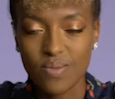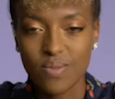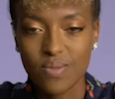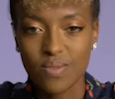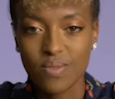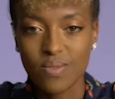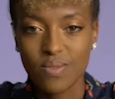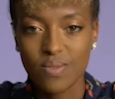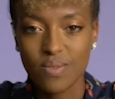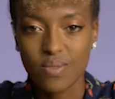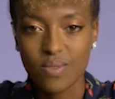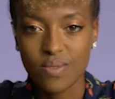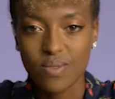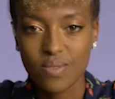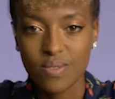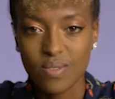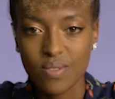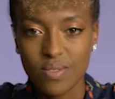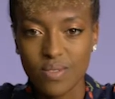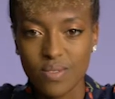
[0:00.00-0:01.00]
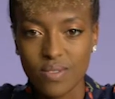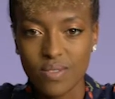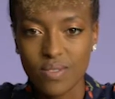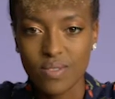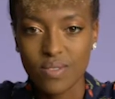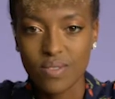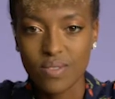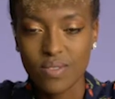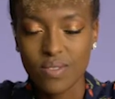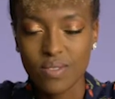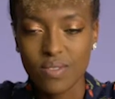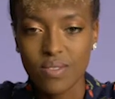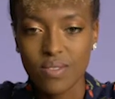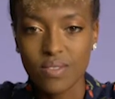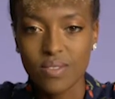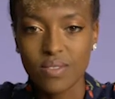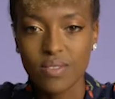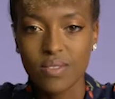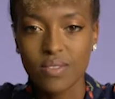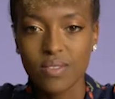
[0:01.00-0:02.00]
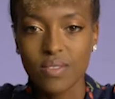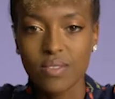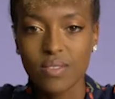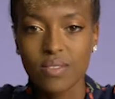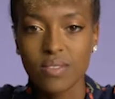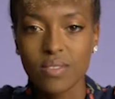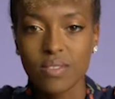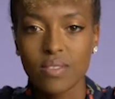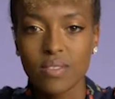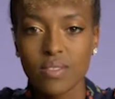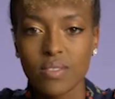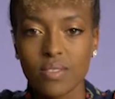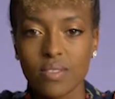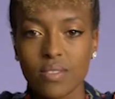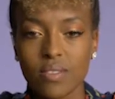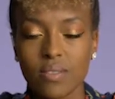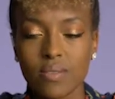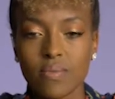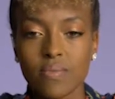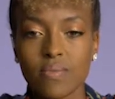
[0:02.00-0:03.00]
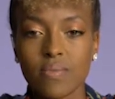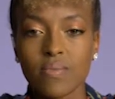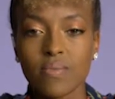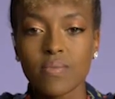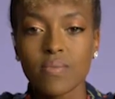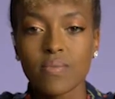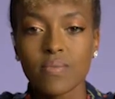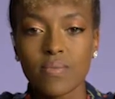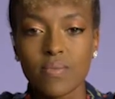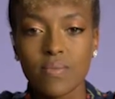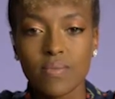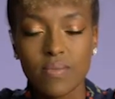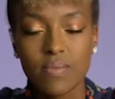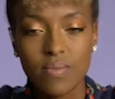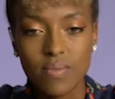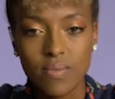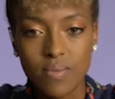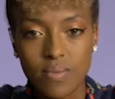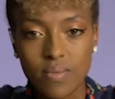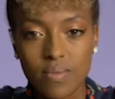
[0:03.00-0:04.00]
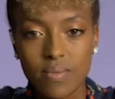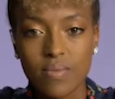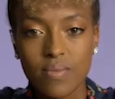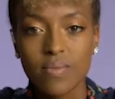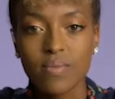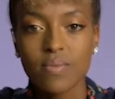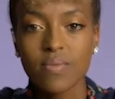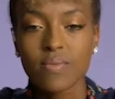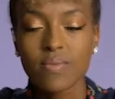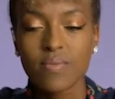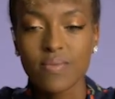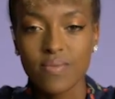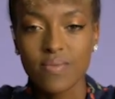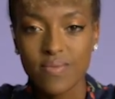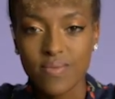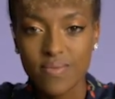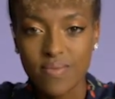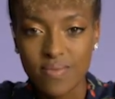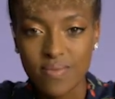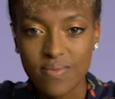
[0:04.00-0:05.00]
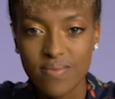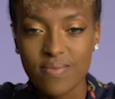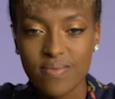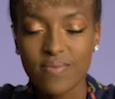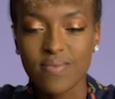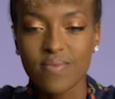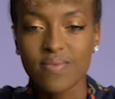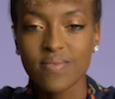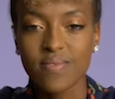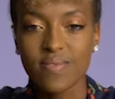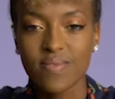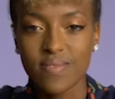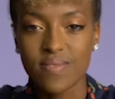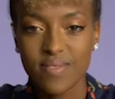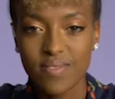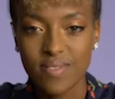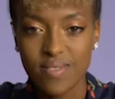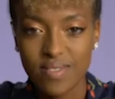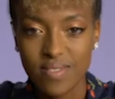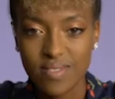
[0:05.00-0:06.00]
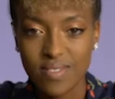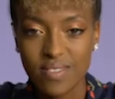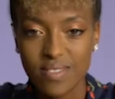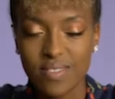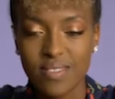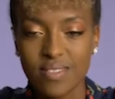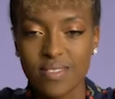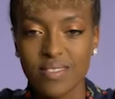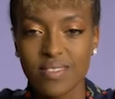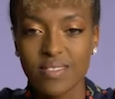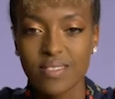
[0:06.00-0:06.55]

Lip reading: (silent)